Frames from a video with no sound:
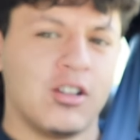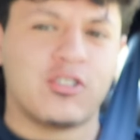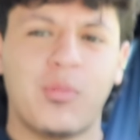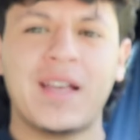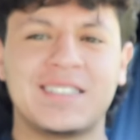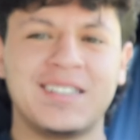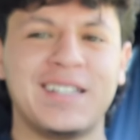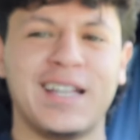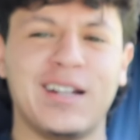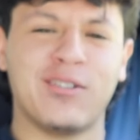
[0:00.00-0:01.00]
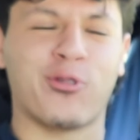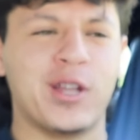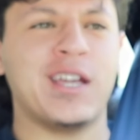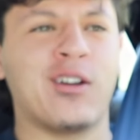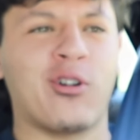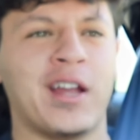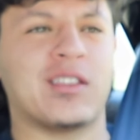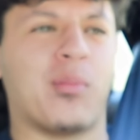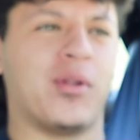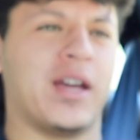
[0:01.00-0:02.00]
So basically, to reiterate
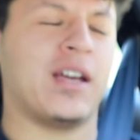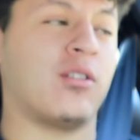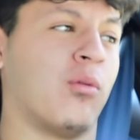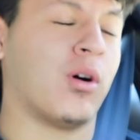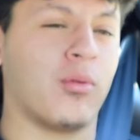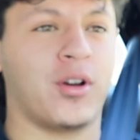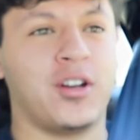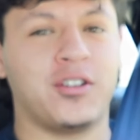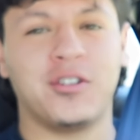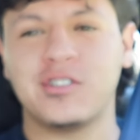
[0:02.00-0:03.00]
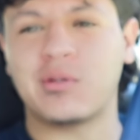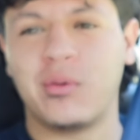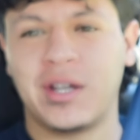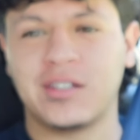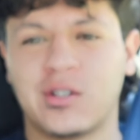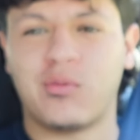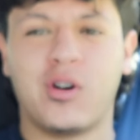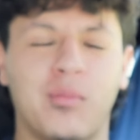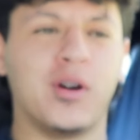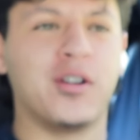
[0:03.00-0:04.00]
the plan, what we're gonna do is when we get to
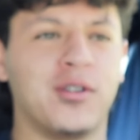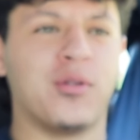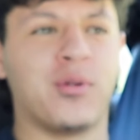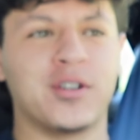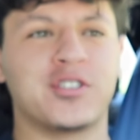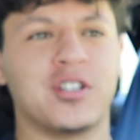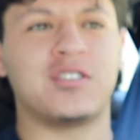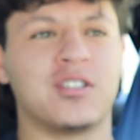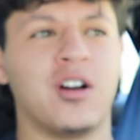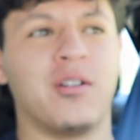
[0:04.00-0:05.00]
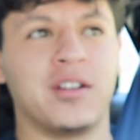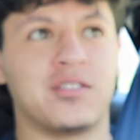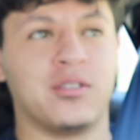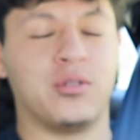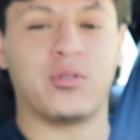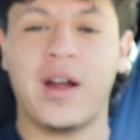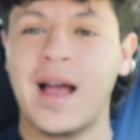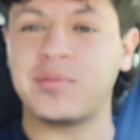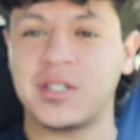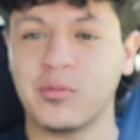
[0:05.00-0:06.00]
Walmart, we're just going to
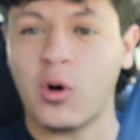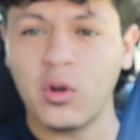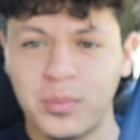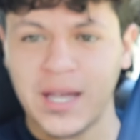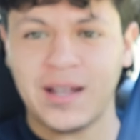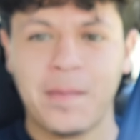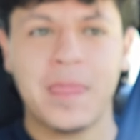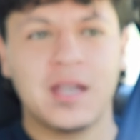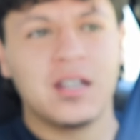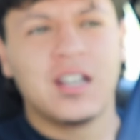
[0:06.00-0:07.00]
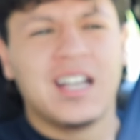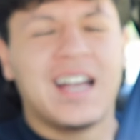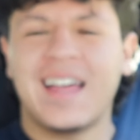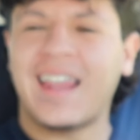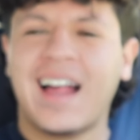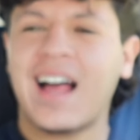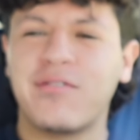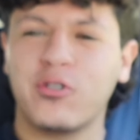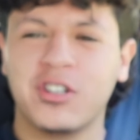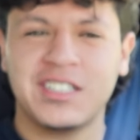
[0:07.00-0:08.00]
grab some gold paint. And I
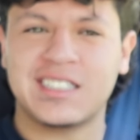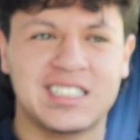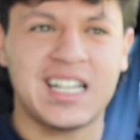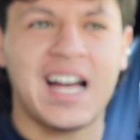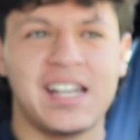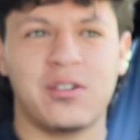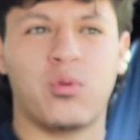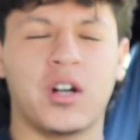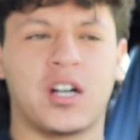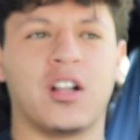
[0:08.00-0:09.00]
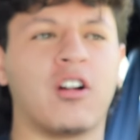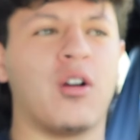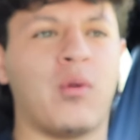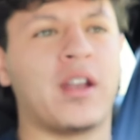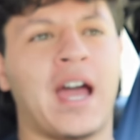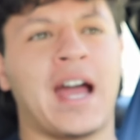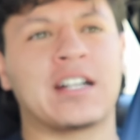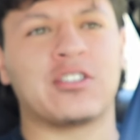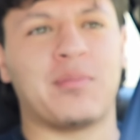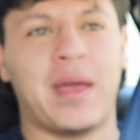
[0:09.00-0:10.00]
haven't really decided what color I want to
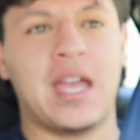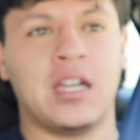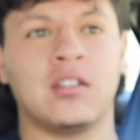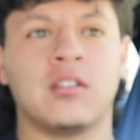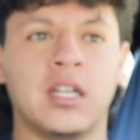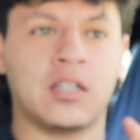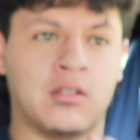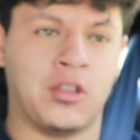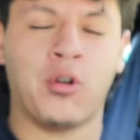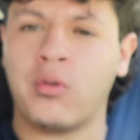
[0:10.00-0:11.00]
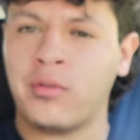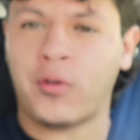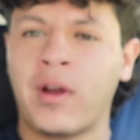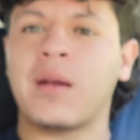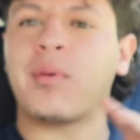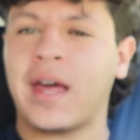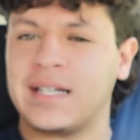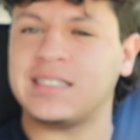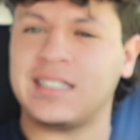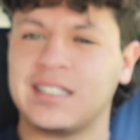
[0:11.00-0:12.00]
actually paint, like the red
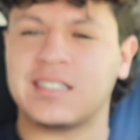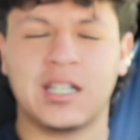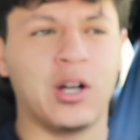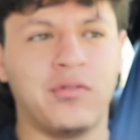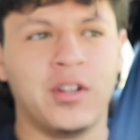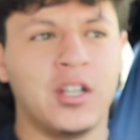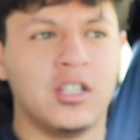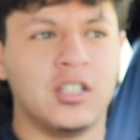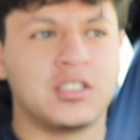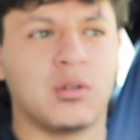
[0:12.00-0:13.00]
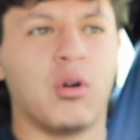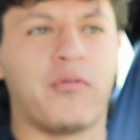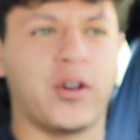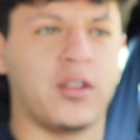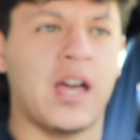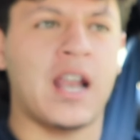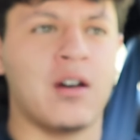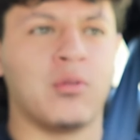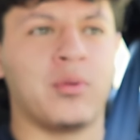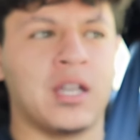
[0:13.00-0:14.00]
plastic itself. So we'll figure that
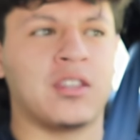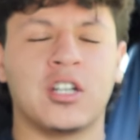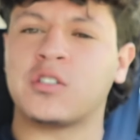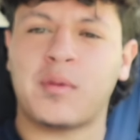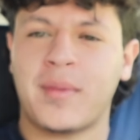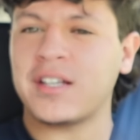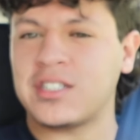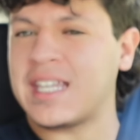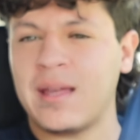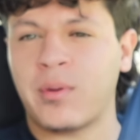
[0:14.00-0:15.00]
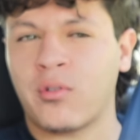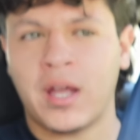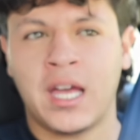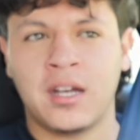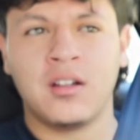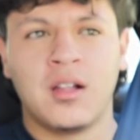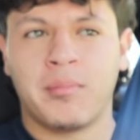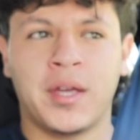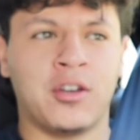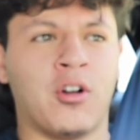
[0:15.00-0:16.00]
out when we get there, because we might just keep it red,
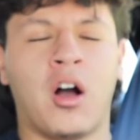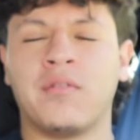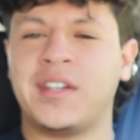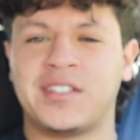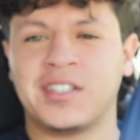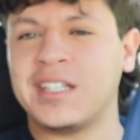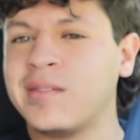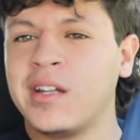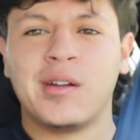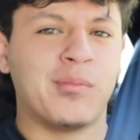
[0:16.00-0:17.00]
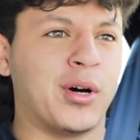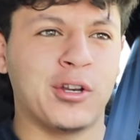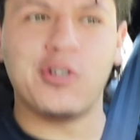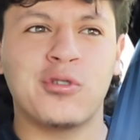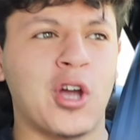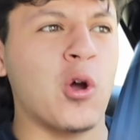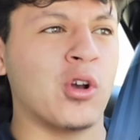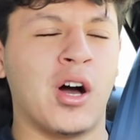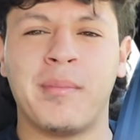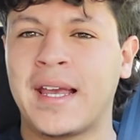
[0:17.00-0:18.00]
but you know, obviously put a new coat
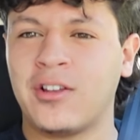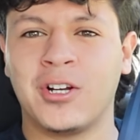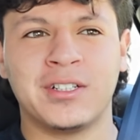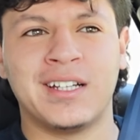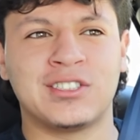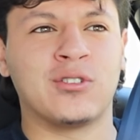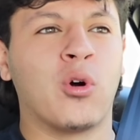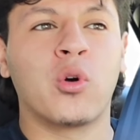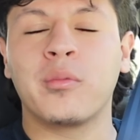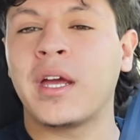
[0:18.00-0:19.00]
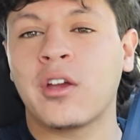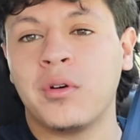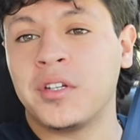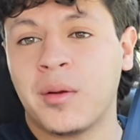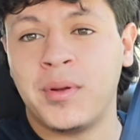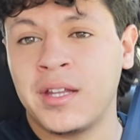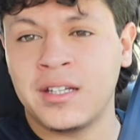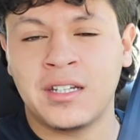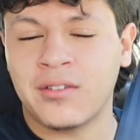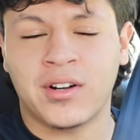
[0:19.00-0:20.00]
on, make it look nicer, or we might go with a
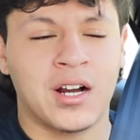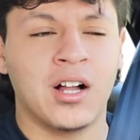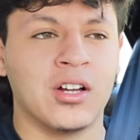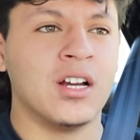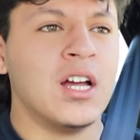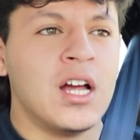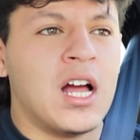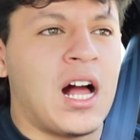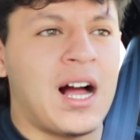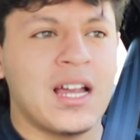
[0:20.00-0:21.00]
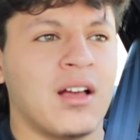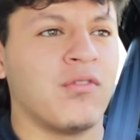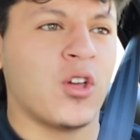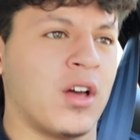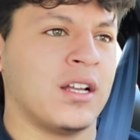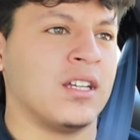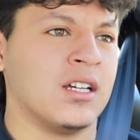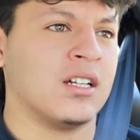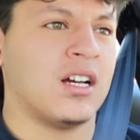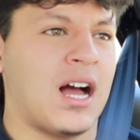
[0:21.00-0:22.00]
completely different color. I have no
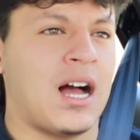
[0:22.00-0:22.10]
idea.